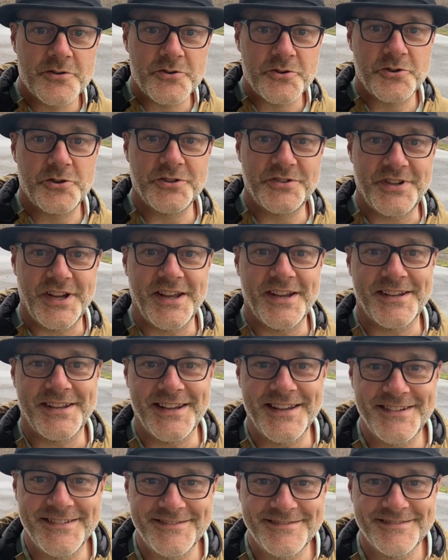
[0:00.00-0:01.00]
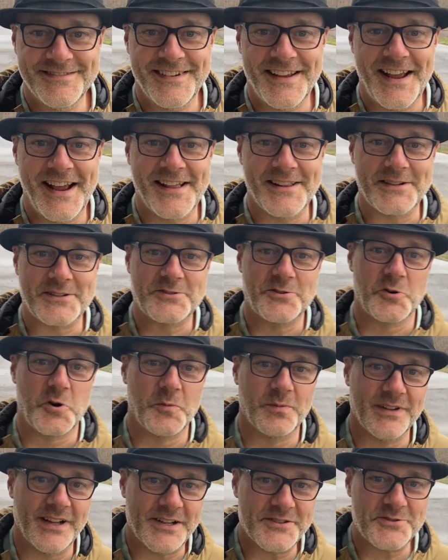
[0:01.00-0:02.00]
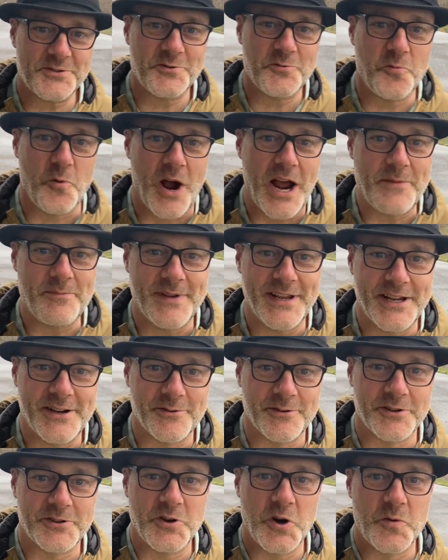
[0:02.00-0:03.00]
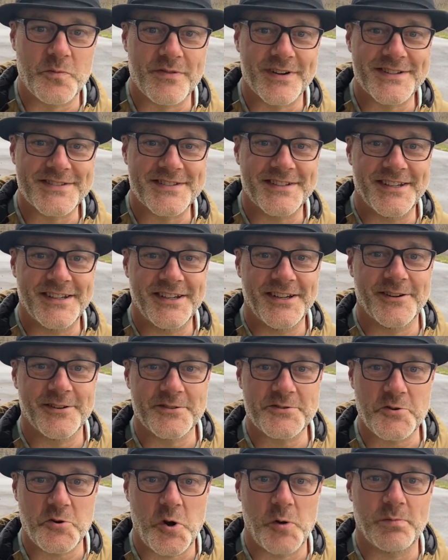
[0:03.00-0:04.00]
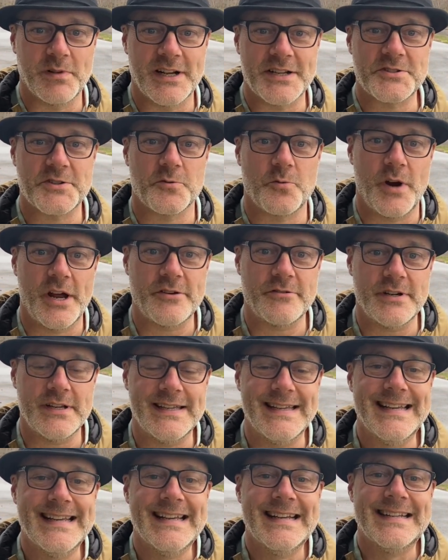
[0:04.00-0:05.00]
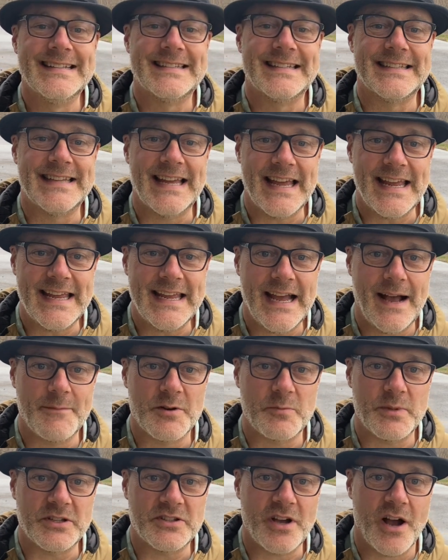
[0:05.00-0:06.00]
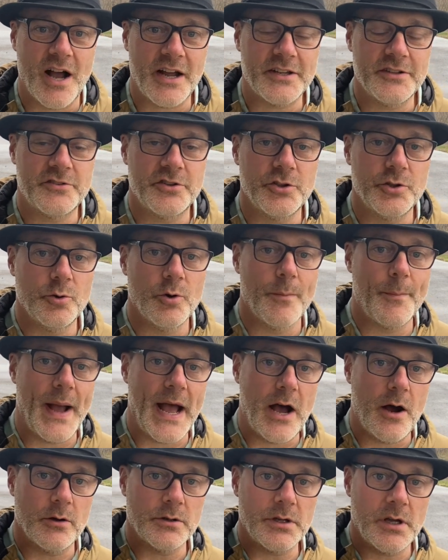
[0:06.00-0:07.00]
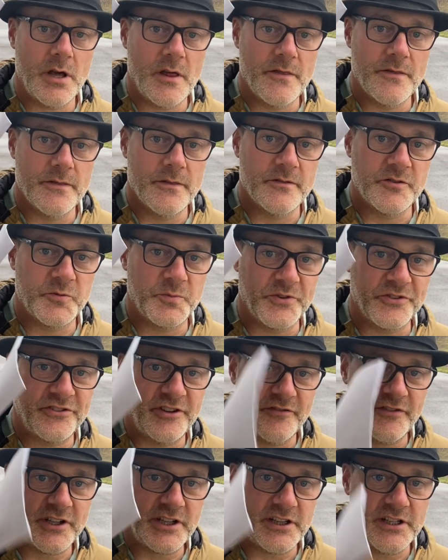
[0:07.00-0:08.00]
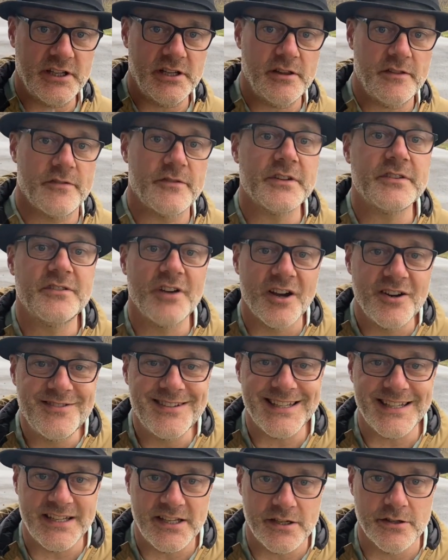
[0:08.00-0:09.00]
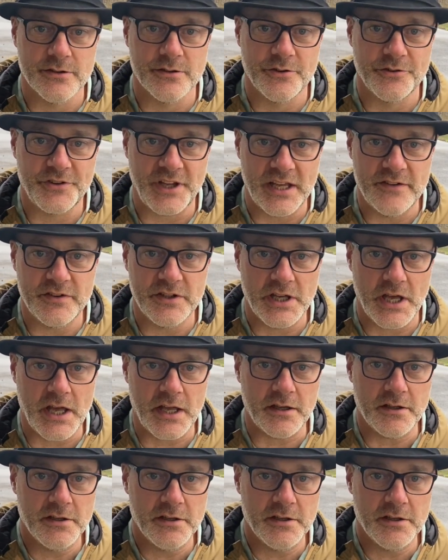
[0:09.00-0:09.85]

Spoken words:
Good day again. Alex Sokolblosser, winemaker and co-president here at Sokolblosser Winery. Today, I'm going to be talking to you about specifically the Dundee Hills AVA.